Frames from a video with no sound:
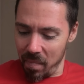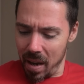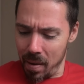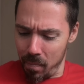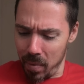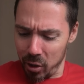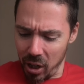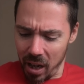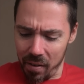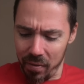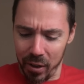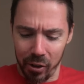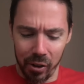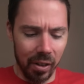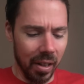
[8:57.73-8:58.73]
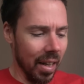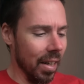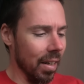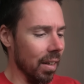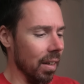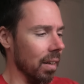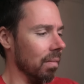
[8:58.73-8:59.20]
And much heavier
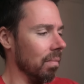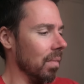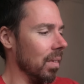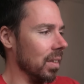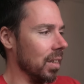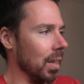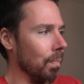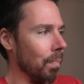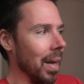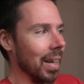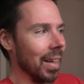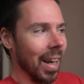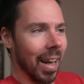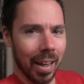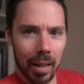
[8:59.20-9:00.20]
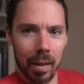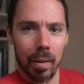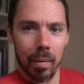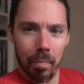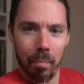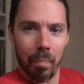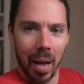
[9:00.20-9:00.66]
and some magnetic
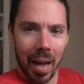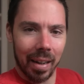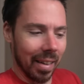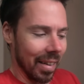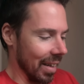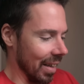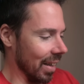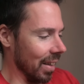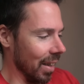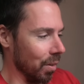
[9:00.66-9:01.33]
backing.